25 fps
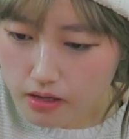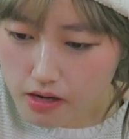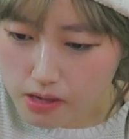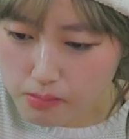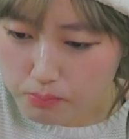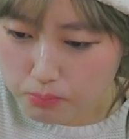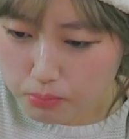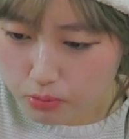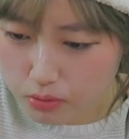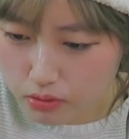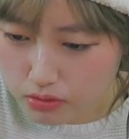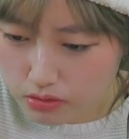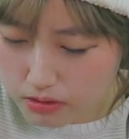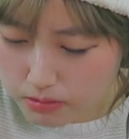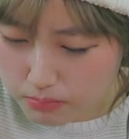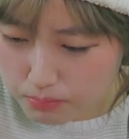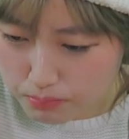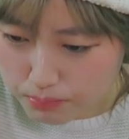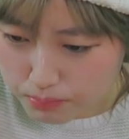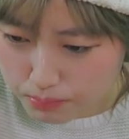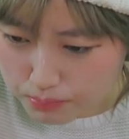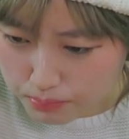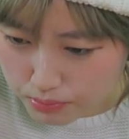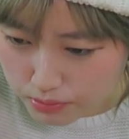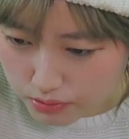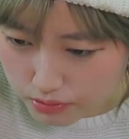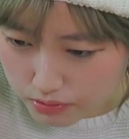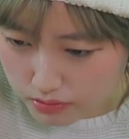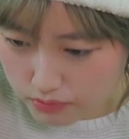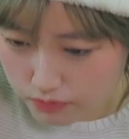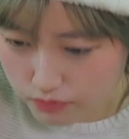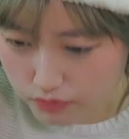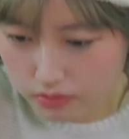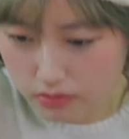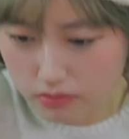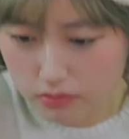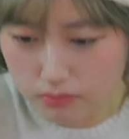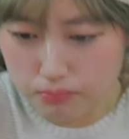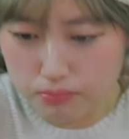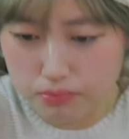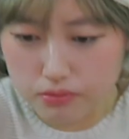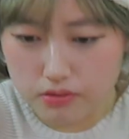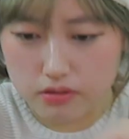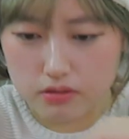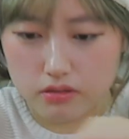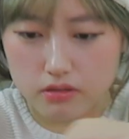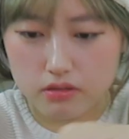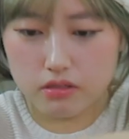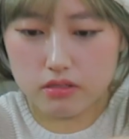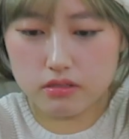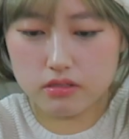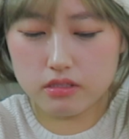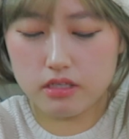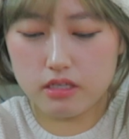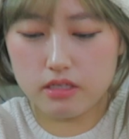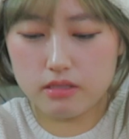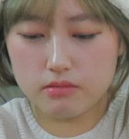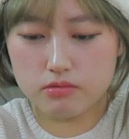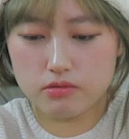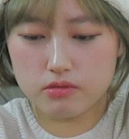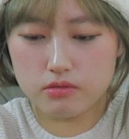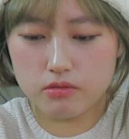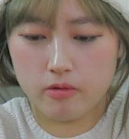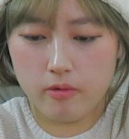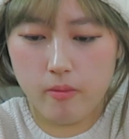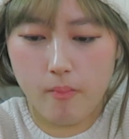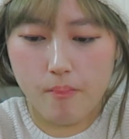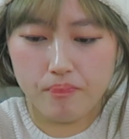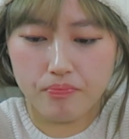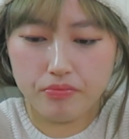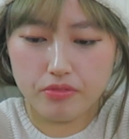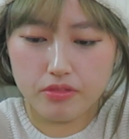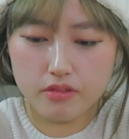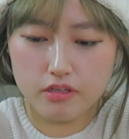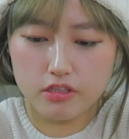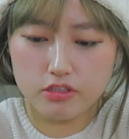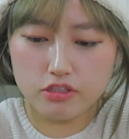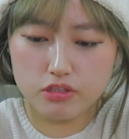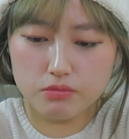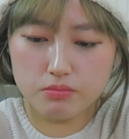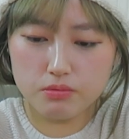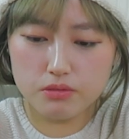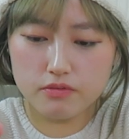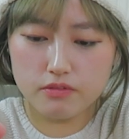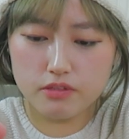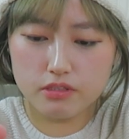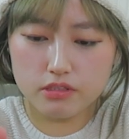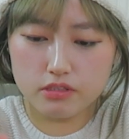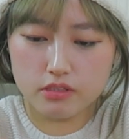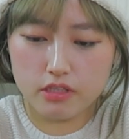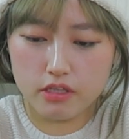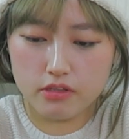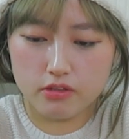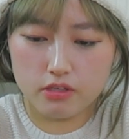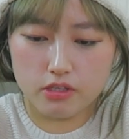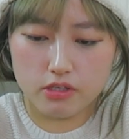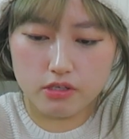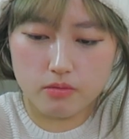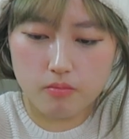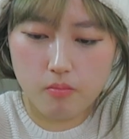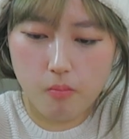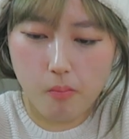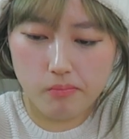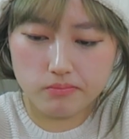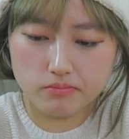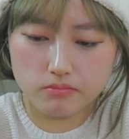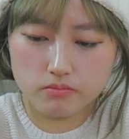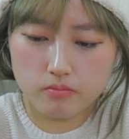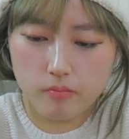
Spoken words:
I boiled them for a pretty long time, so they should be very tender.